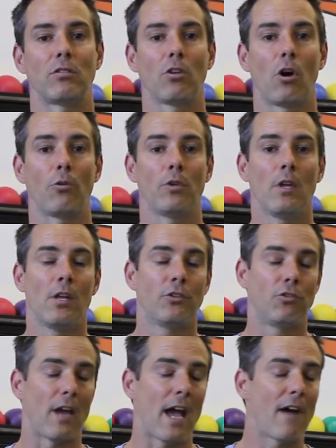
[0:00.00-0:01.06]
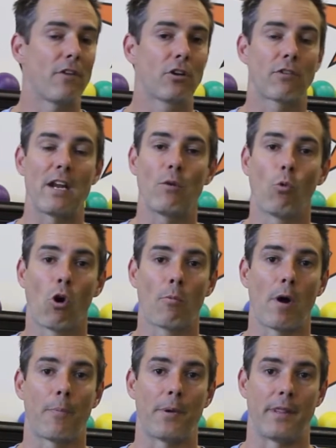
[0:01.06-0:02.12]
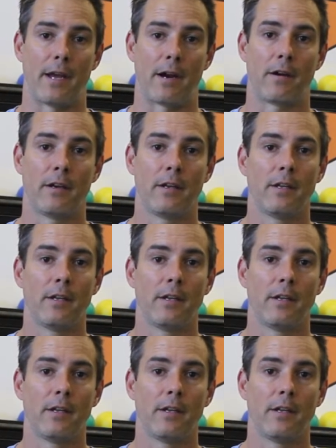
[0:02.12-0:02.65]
So do you have a great warm-up in there?